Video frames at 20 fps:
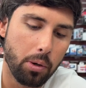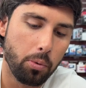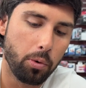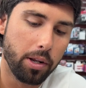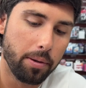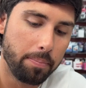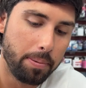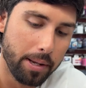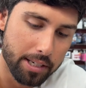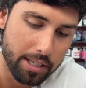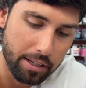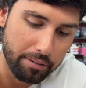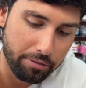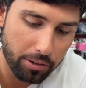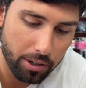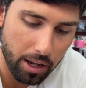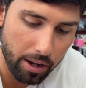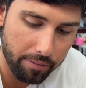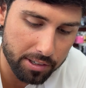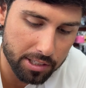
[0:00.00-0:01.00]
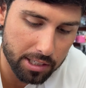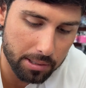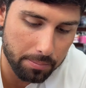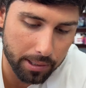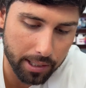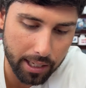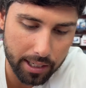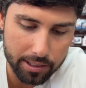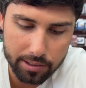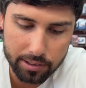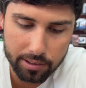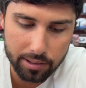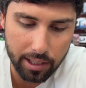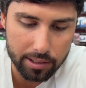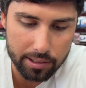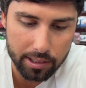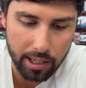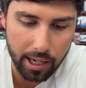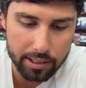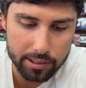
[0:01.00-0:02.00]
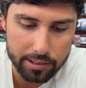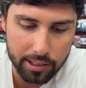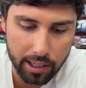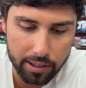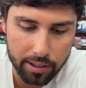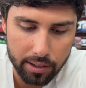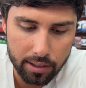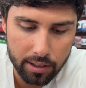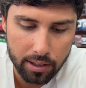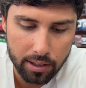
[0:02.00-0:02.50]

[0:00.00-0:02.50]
would have been different, obviously, but that's hindsight.